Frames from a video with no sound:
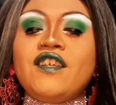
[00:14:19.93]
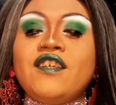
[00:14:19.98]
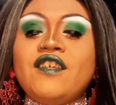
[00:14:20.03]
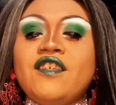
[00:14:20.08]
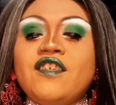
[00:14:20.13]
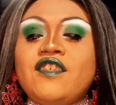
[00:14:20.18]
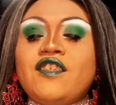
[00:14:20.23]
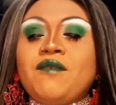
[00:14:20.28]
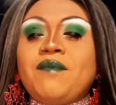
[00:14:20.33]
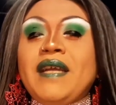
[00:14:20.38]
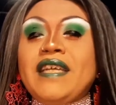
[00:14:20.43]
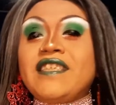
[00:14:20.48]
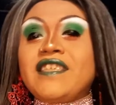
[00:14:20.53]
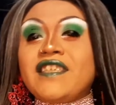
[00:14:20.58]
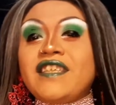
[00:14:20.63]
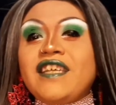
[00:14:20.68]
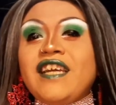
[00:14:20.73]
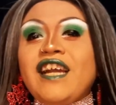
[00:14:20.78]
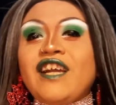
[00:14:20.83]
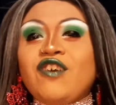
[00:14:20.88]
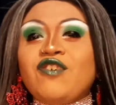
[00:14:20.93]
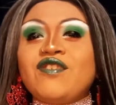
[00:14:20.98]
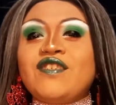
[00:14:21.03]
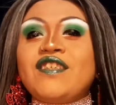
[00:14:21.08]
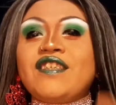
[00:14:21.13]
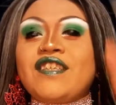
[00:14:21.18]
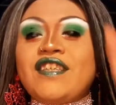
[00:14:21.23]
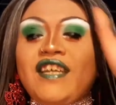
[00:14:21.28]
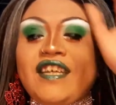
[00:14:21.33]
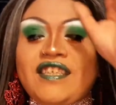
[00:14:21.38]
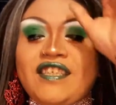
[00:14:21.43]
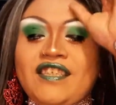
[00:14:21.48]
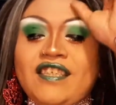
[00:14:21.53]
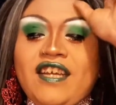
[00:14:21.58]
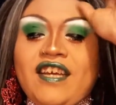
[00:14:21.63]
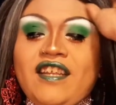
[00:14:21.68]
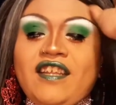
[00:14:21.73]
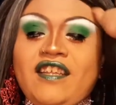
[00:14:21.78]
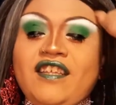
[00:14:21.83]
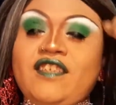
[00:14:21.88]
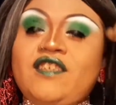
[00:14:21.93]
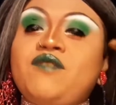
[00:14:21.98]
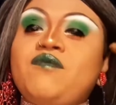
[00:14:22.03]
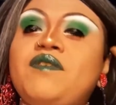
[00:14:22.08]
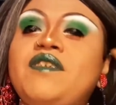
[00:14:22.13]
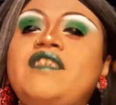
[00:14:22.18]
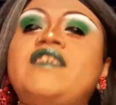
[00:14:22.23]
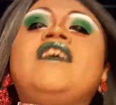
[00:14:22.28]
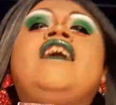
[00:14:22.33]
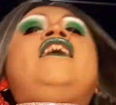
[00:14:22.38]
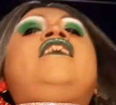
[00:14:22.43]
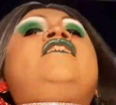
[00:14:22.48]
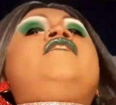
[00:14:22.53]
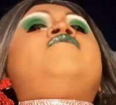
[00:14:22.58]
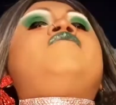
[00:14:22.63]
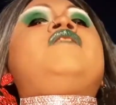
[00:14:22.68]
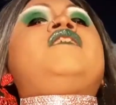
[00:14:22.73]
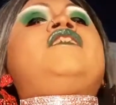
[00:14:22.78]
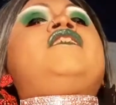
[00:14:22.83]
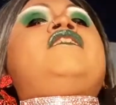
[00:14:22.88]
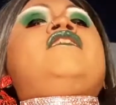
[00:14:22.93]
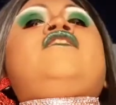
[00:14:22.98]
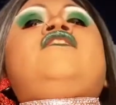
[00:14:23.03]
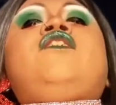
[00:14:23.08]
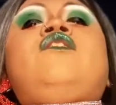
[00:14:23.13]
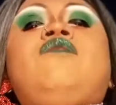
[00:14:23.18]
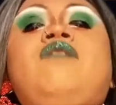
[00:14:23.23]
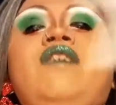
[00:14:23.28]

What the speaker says: So basically, it goes to the next challenge, which I didn't really note